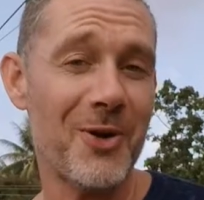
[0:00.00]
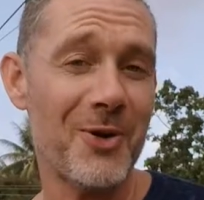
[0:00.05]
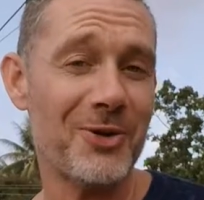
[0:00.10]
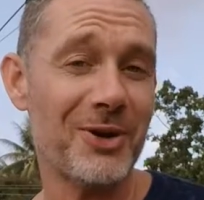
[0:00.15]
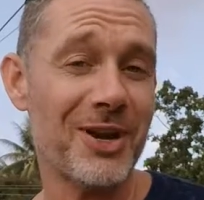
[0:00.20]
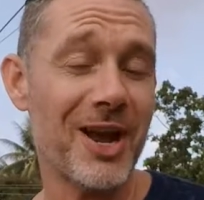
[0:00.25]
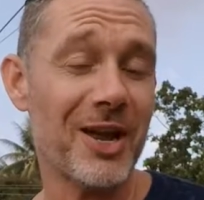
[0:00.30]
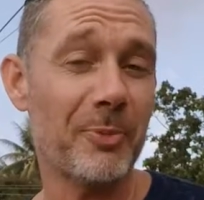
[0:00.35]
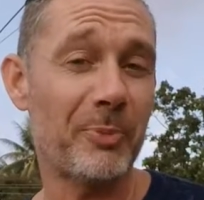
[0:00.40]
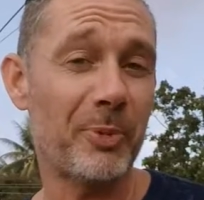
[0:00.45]
you
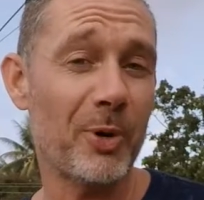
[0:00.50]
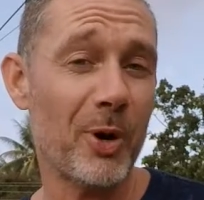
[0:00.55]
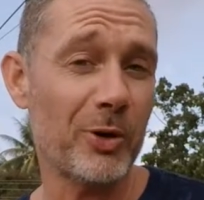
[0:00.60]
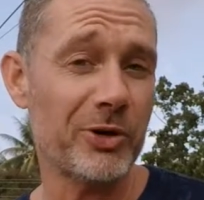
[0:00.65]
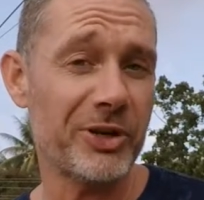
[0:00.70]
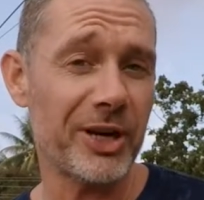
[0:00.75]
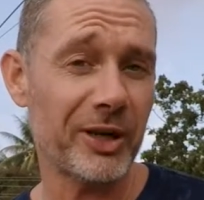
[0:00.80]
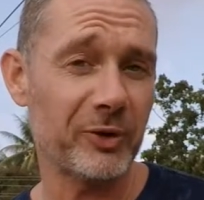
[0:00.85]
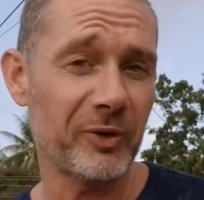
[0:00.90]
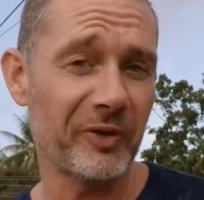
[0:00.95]
got a
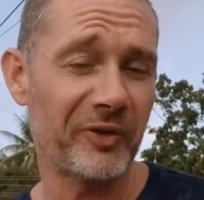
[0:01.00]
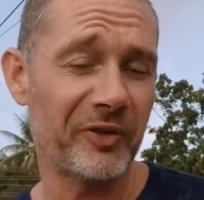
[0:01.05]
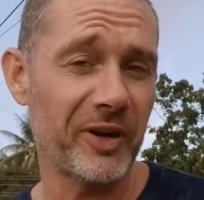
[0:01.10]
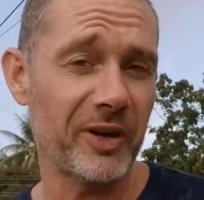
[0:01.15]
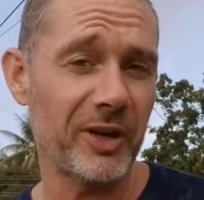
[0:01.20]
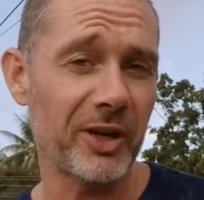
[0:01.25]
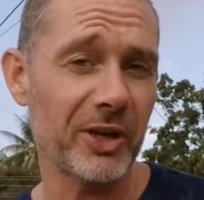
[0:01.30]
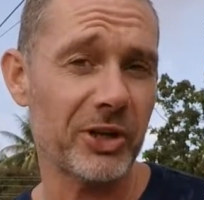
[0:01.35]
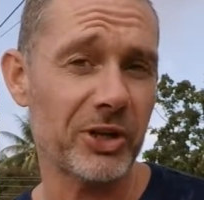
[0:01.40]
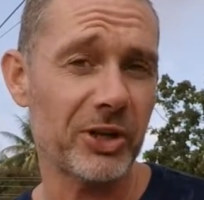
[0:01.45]
project to
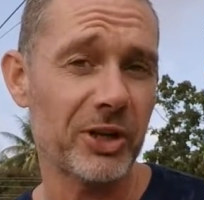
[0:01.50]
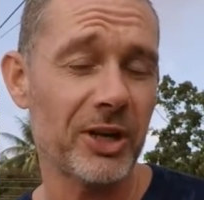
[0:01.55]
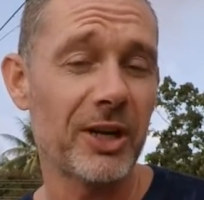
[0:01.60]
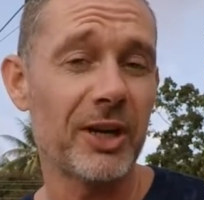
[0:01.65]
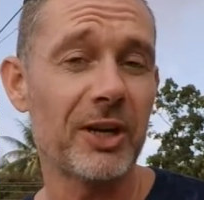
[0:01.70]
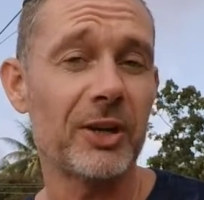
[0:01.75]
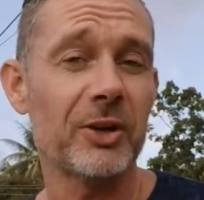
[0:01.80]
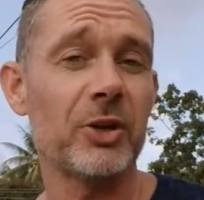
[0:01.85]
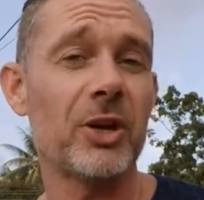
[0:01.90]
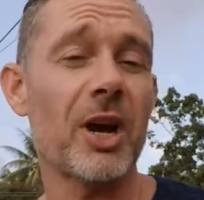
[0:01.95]
finish,
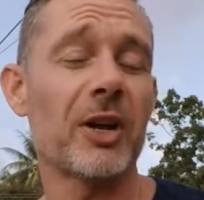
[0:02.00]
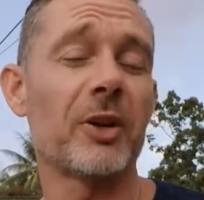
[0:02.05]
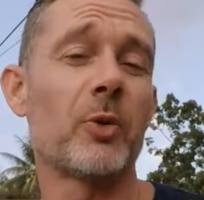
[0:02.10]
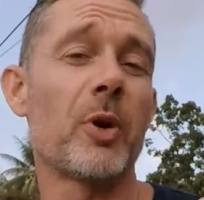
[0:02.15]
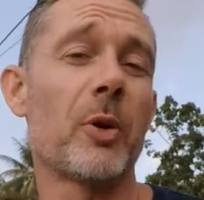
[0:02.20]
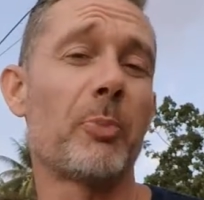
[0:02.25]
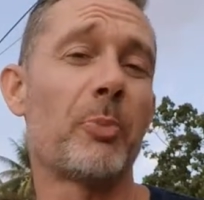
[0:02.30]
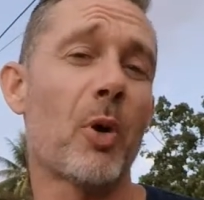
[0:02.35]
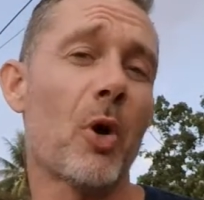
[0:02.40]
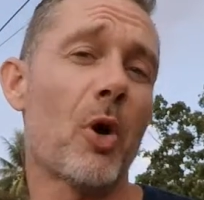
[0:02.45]
you got a
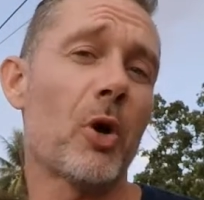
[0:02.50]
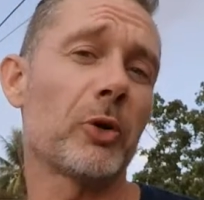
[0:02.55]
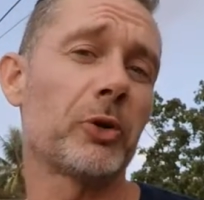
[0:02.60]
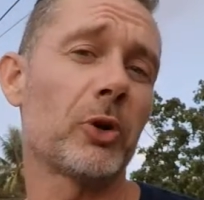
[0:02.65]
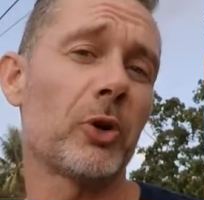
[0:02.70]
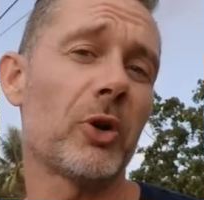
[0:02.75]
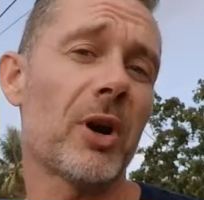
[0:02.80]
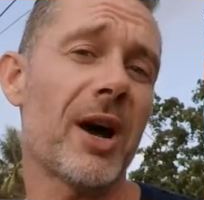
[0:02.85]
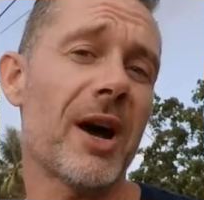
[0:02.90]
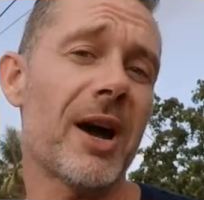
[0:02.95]
report to
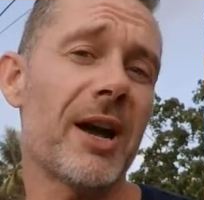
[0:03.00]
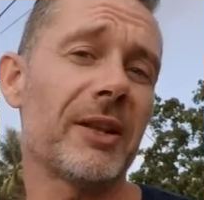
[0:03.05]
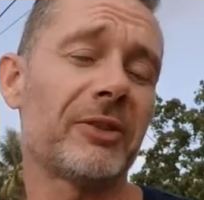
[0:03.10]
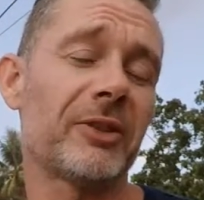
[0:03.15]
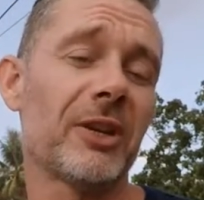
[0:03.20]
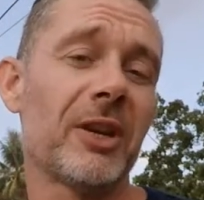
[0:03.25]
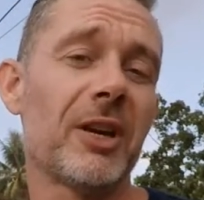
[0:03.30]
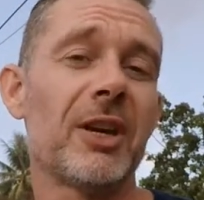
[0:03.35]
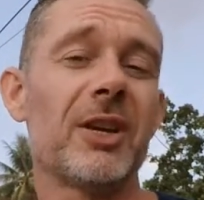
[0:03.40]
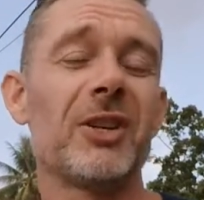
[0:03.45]
write,
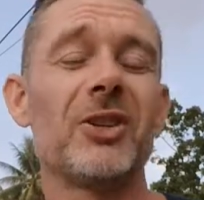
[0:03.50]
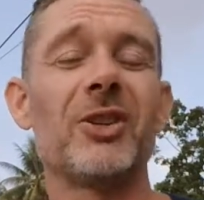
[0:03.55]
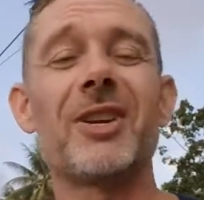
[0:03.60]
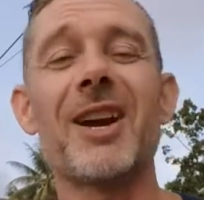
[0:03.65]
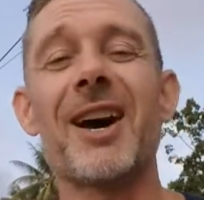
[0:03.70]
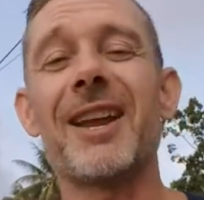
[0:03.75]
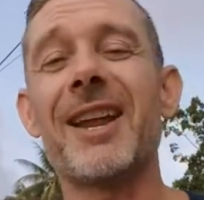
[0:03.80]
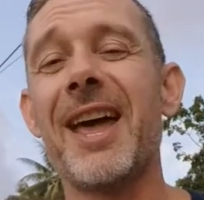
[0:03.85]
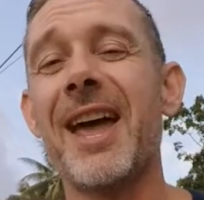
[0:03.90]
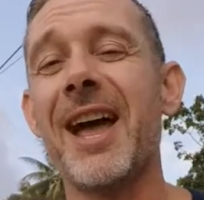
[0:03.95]
you
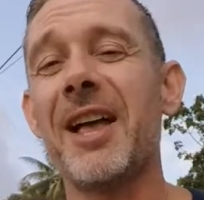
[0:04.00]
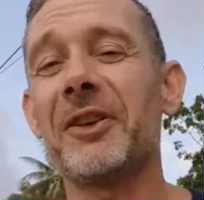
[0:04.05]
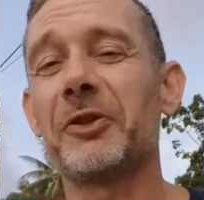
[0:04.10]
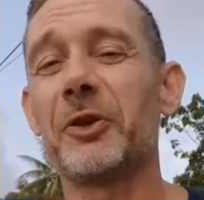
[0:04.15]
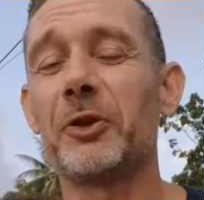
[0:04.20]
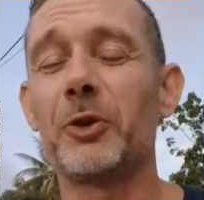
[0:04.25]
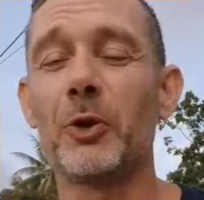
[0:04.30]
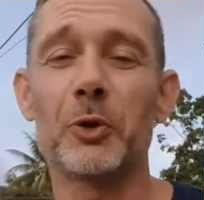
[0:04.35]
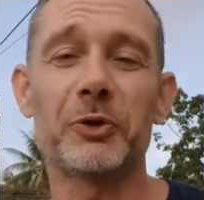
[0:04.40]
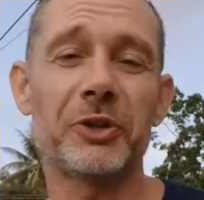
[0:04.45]
got to answer
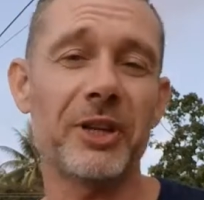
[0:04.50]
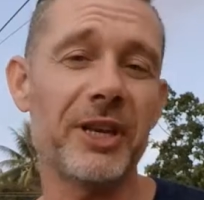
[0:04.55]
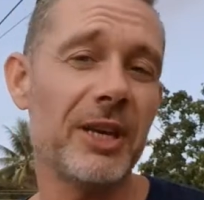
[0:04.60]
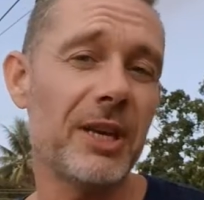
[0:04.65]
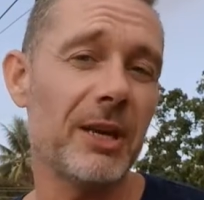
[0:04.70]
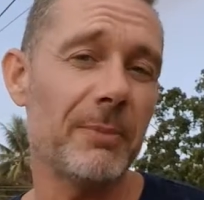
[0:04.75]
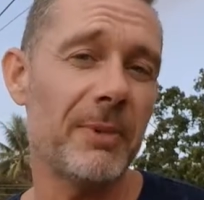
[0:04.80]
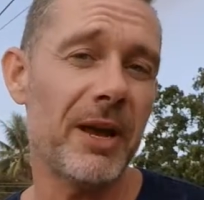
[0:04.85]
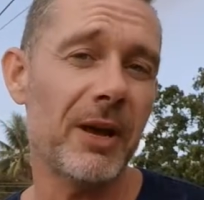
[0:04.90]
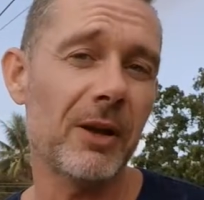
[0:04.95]
those
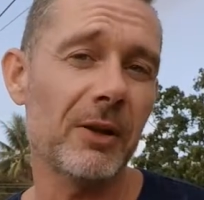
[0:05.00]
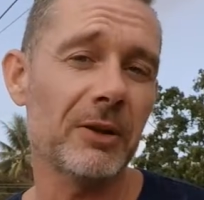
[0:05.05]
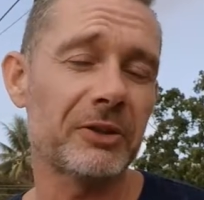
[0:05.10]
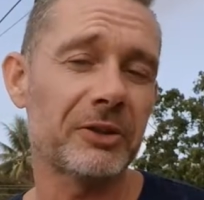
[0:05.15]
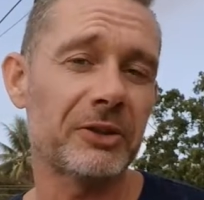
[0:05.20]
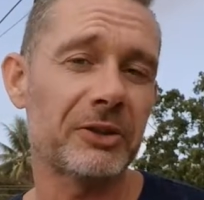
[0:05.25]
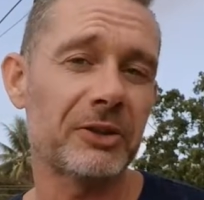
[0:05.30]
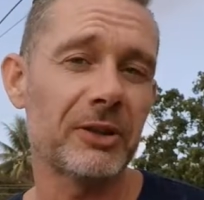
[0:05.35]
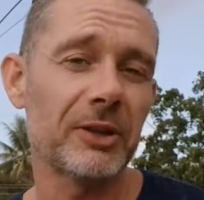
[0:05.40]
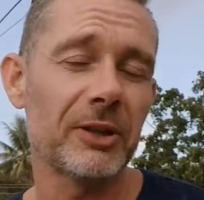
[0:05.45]
emails,